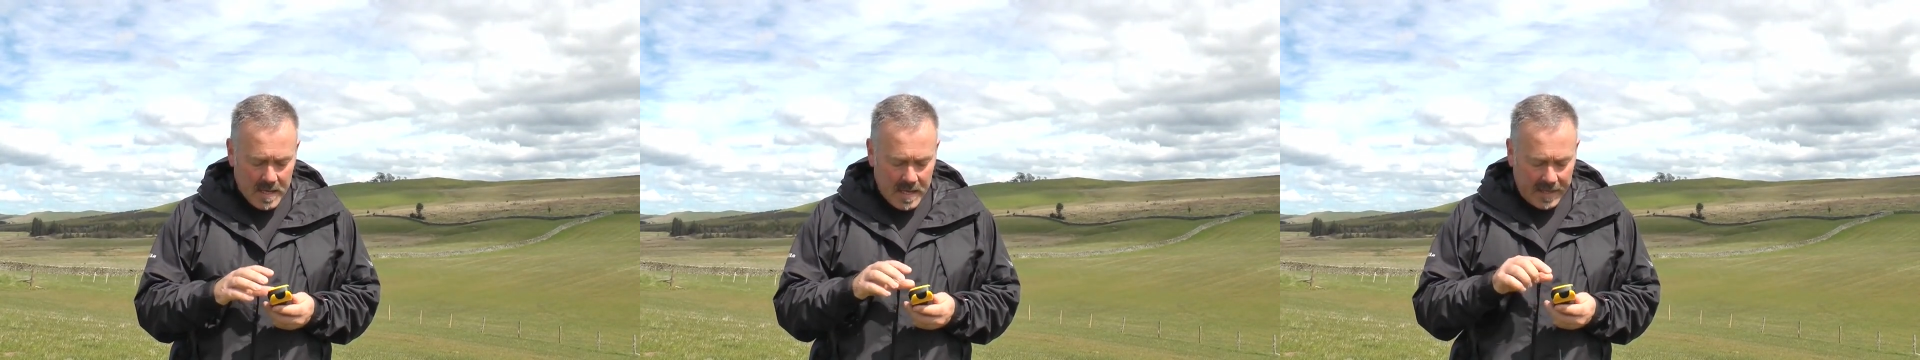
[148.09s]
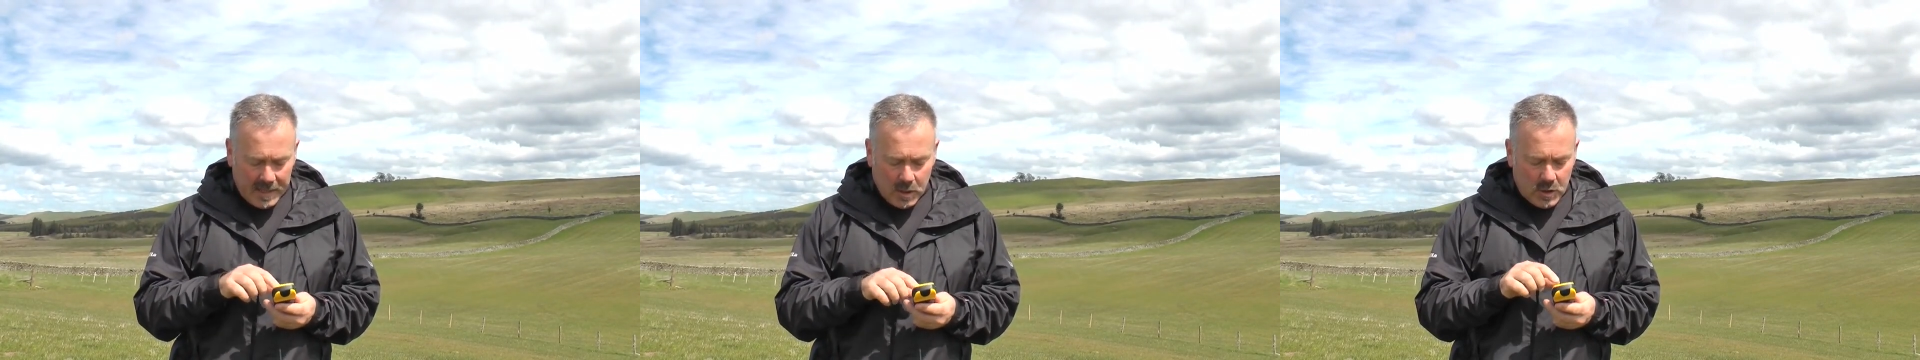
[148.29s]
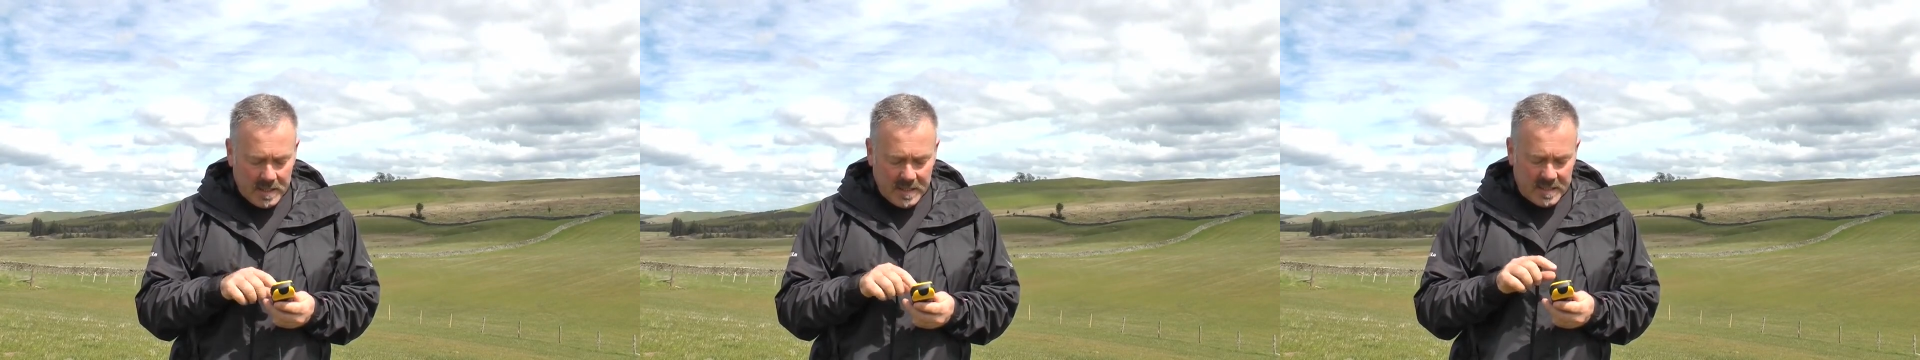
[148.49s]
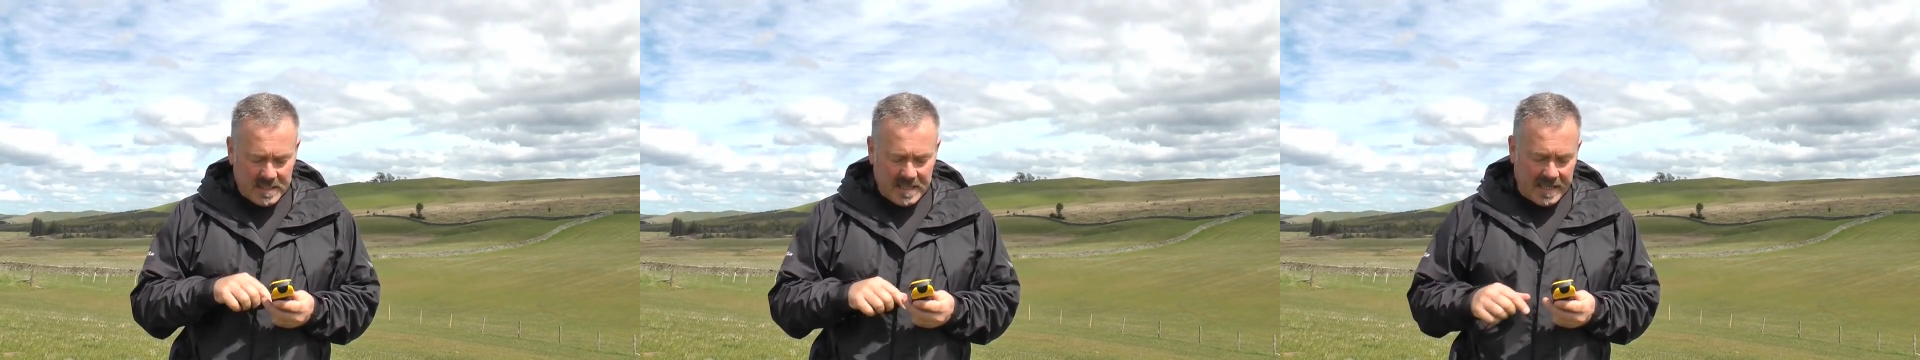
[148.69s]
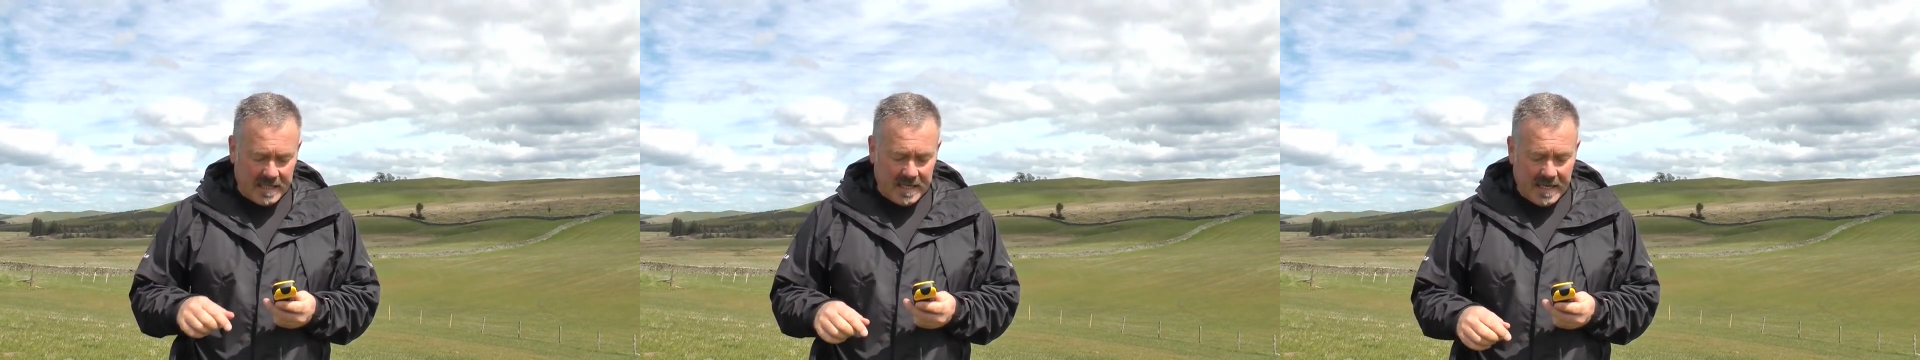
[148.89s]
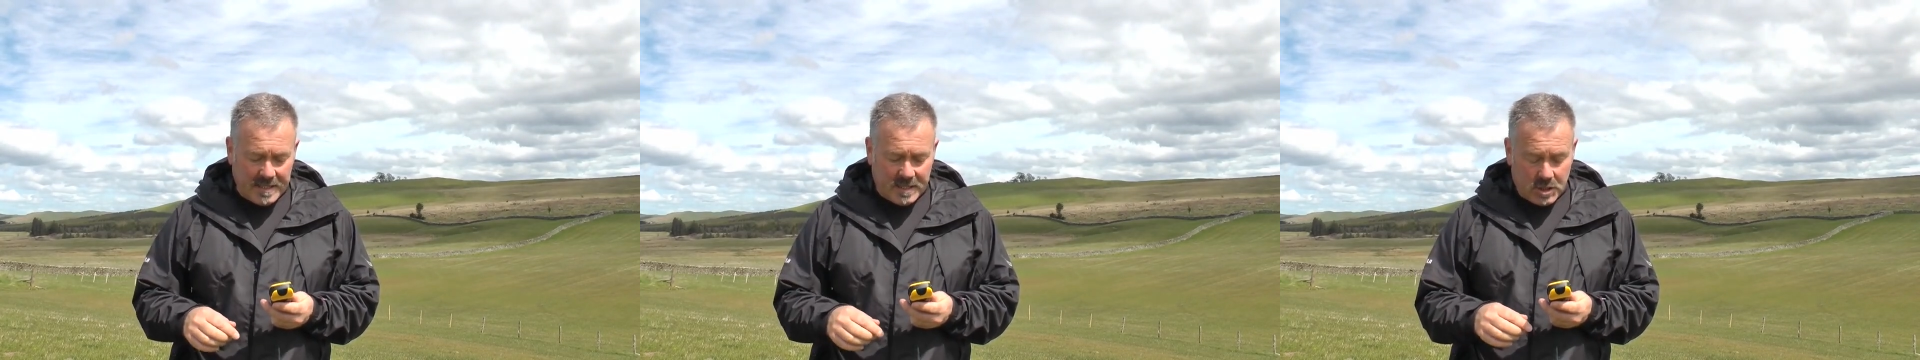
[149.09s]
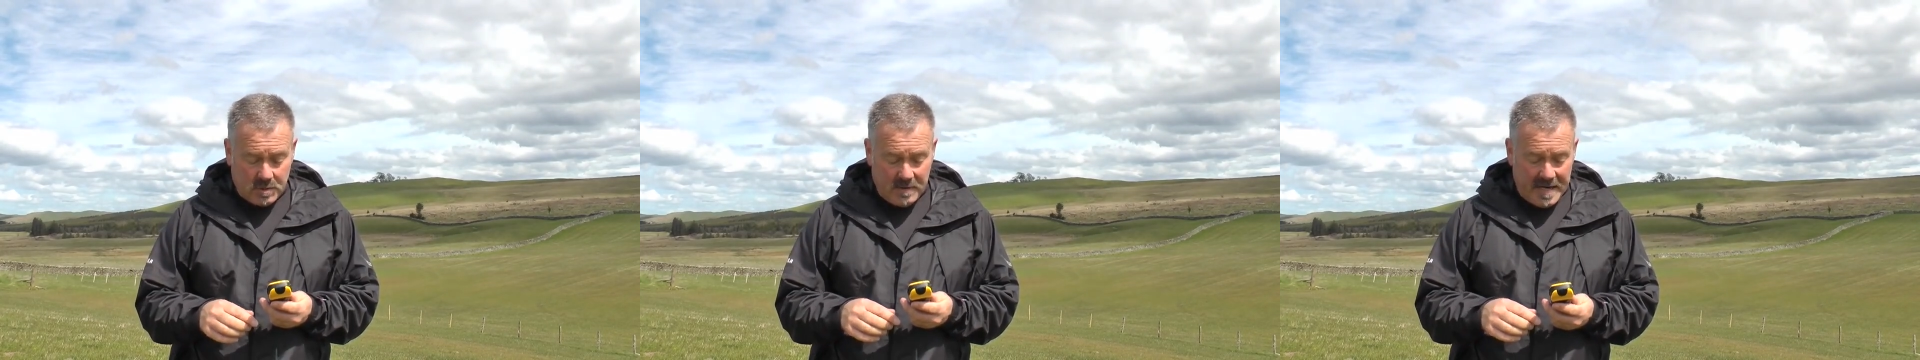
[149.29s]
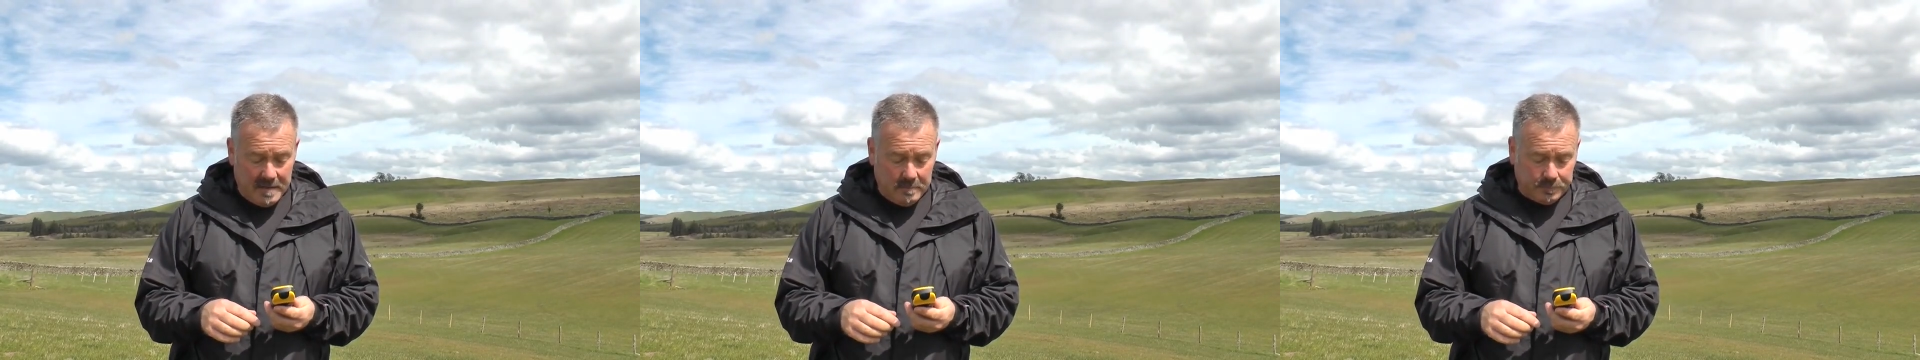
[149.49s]
And looking at the satellite
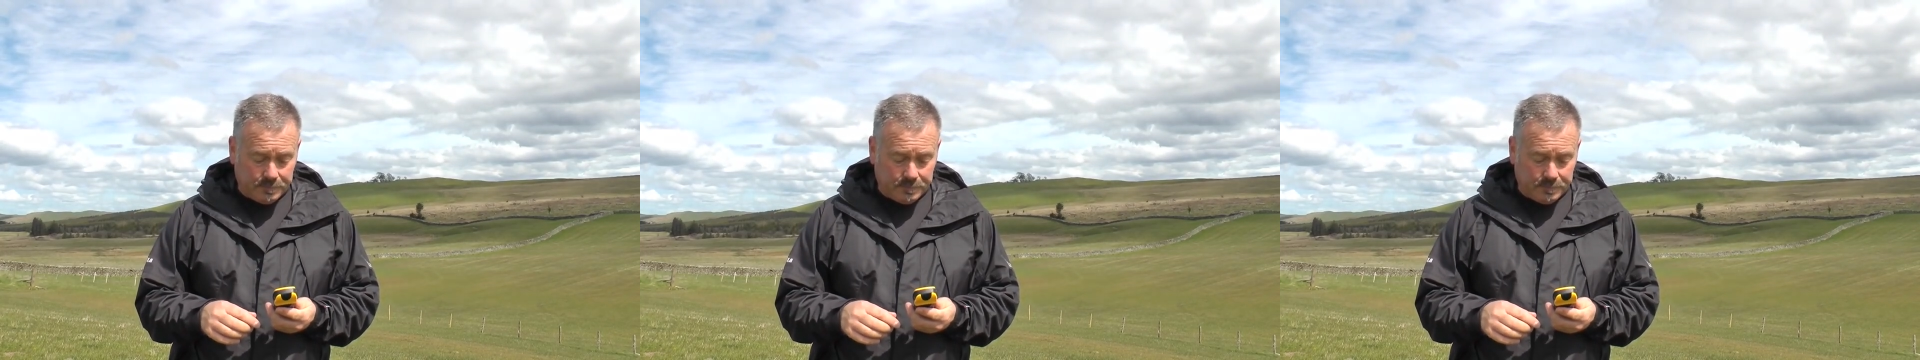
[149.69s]
screen,